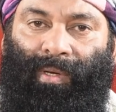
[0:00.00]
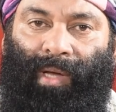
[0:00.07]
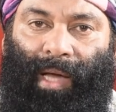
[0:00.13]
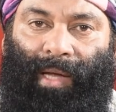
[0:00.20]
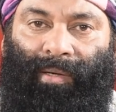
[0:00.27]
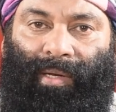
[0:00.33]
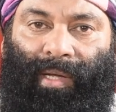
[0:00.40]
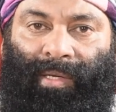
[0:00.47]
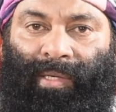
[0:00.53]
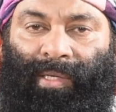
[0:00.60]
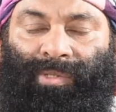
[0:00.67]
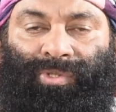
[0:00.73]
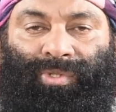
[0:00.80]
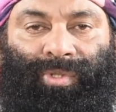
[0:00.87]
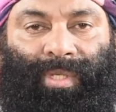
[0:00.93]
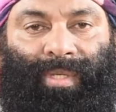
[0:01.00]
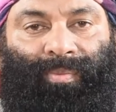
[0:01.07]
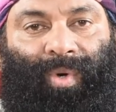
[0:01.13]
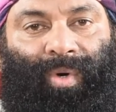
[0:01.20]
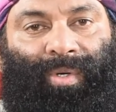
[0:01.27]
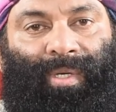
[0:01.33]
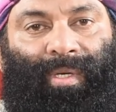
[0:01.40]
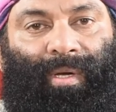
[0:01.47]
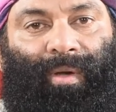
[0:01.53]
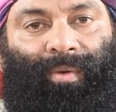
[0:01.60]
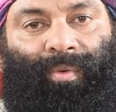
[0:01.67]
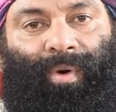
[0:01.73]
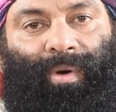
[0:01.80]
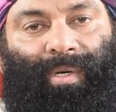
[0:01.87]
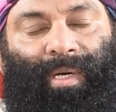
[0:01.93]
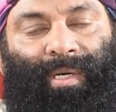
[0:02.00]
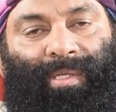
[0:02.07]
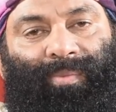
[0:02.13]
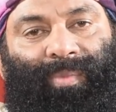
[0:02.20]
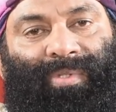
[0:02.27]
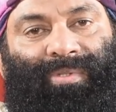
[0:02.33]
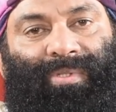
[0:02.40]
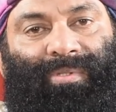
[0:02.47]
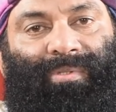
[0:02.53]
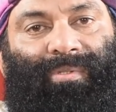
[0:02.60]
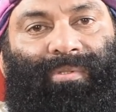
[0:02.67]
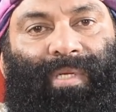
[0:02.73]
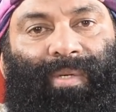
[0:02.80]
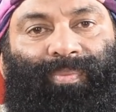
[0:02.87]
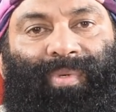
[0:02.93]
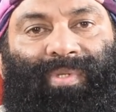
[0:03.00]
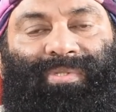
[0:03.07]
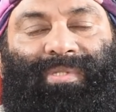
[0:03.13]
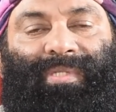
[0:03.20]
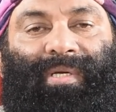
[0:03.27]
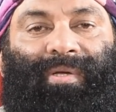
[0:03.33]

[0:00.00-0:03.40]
And again today morning, I got another message. That person